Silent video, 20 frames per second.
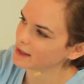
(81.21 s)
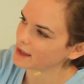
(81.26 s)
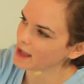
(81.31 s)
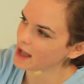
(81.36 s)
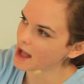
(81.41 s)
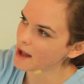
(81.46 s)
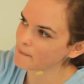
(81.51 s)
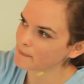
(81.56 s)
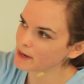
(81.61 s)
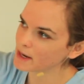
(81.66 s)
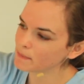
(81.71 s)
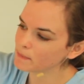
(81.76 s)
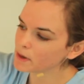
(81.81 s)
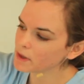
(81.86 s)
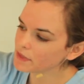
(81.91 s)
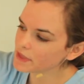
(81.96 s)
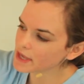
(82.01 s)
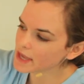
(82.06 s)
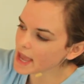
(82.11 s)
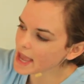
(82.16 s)
I'm going to
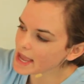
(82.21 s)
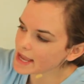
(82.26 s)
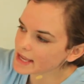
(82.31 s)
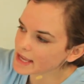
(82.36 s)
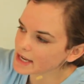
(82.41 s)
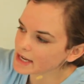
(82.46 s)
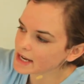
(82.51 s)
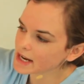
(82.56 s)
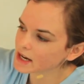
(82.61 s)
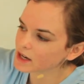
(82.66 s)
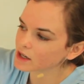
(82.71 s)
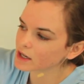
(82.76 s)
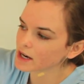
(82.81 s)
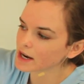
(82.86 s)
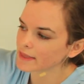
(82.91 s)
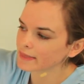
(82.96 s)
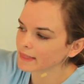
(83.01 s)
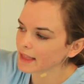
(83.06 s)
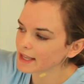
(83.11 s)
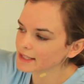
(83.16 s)
put the egg in here
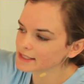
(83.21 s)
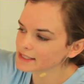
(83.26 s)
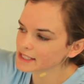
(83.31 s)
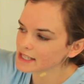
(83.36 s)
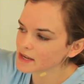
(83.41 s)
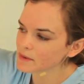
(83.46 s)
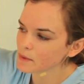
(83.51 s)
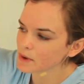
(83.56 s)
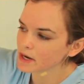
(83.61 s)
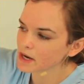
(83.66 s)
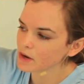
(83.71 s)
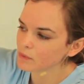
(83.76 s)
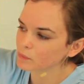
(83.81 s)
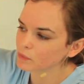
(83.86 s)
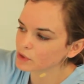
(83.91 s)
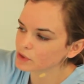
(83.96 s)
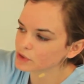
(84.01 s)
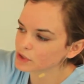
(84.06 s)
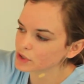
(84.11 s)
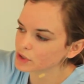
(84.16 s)
and let's see what it
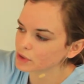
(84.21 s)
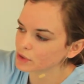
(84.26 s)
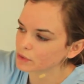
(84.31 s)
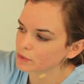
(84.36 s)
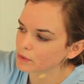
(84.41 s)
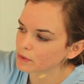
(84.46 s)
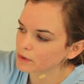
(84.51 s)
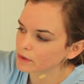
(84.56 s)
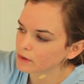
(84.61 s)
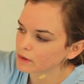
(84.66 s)
will do.